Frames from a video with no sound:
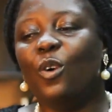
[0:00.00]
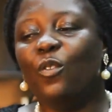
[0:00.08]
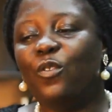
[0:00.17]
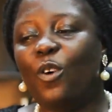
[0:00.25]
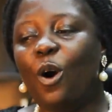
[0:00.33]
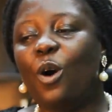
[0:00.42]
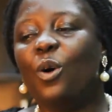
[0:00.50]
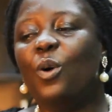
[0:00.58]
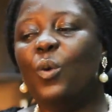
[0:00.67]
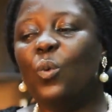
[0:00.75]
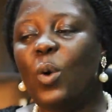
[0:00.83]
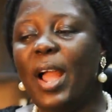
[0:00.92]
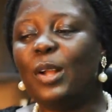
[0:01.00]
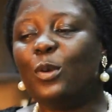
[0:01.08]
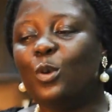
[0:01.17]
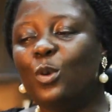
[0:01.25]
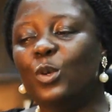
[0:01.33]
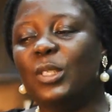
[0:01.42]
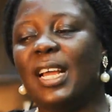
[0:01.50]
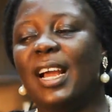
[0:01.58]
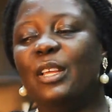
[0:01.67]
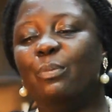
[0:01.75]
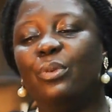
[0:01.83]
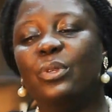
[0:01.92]
4. Where goods are
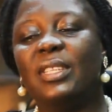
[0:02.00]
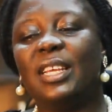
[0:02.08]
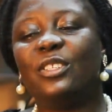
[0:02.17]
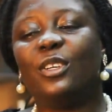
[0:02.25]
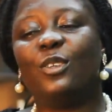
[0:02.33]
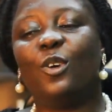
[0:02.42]
in possession